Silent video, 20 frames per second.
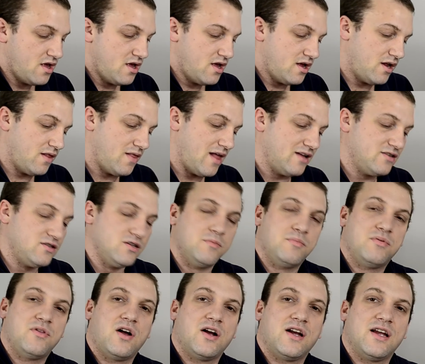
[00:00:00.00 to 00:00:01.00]
Allows you to
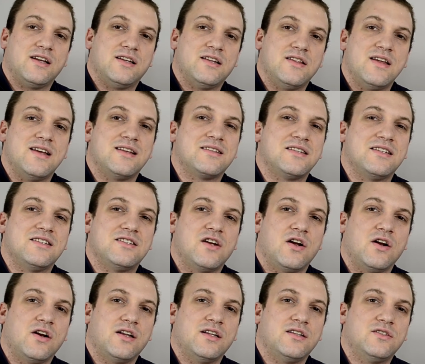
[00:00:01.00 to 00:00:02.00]
plug it into this and
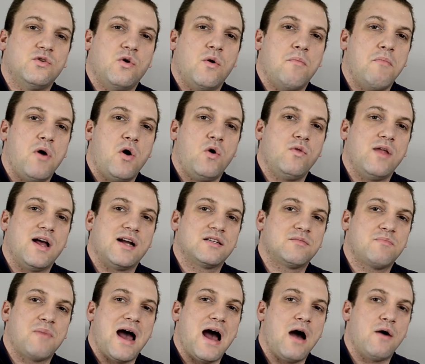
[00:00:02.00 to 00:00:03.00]
turn it into a Molex
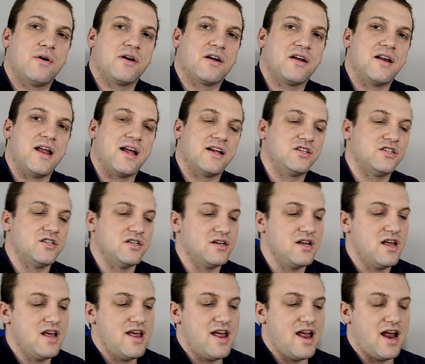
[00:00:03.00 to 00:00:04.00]
power connection,
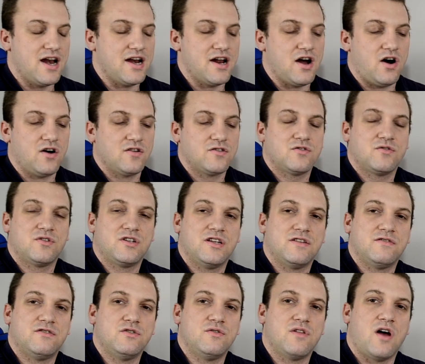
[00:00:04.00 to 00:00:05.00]
and it also
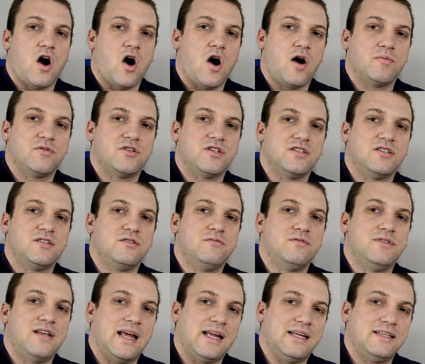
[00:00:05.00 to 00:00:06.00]
gives you the option to
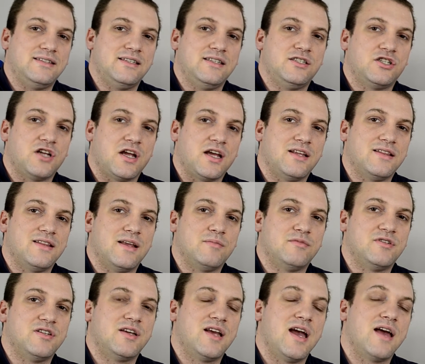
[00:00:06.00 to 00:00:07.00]
daisy chain them
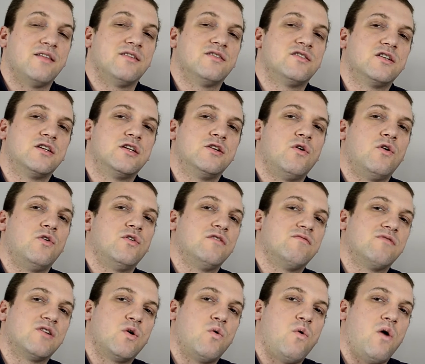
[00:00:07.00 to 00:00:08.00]
together, so you only
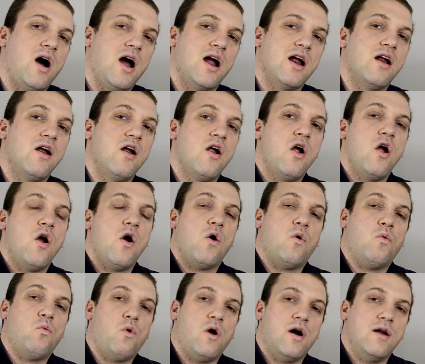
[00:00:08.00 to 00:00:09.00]
require
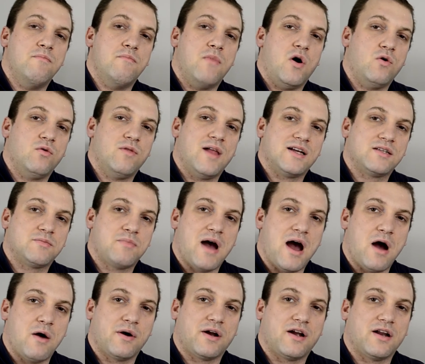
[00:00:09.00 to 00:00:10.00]
one Molex
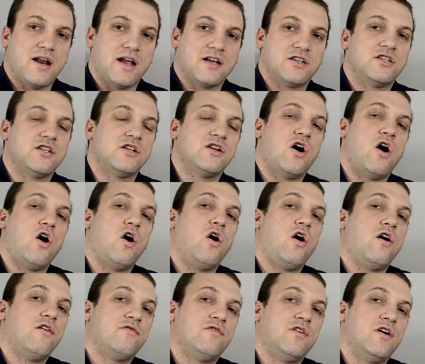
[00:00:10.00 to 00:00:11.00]
power connection
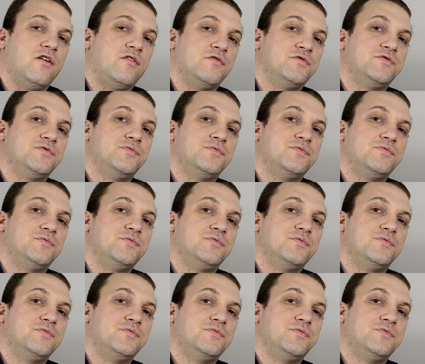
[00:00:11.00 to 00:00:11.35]
off of